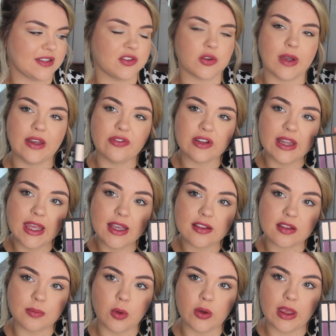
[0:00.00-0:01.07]
It's great for like a
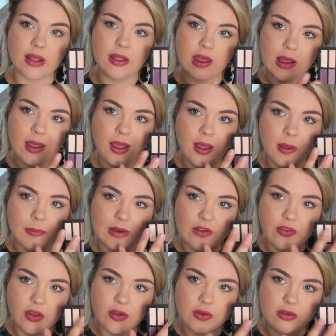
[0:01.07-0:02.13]
smoky look, but
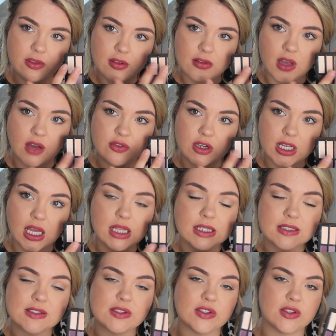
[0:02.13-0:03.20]
if you use the softer
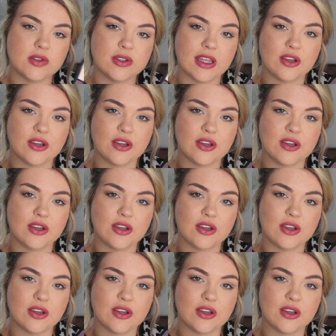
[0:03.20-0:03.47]
colors too,